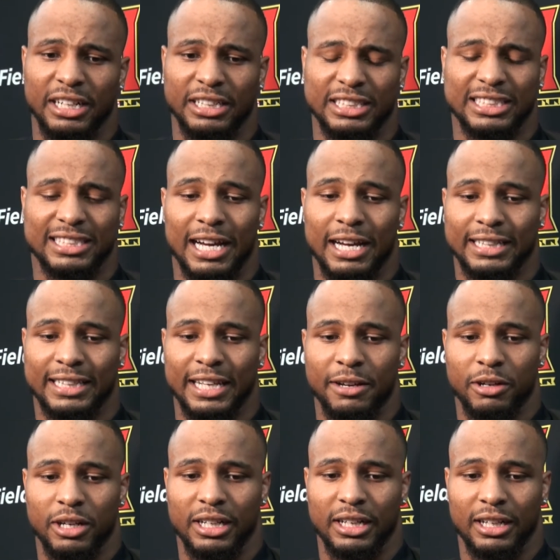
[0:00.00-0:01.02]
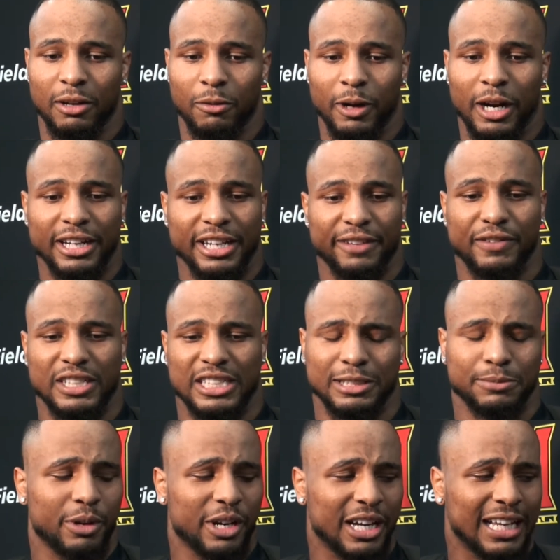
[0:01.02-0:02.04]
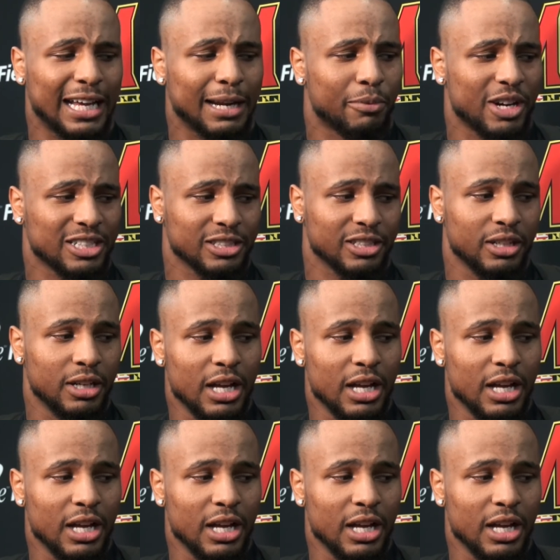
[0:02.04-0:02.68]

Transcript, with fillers: just I think uh, where our defense is bringing a lot of pressure.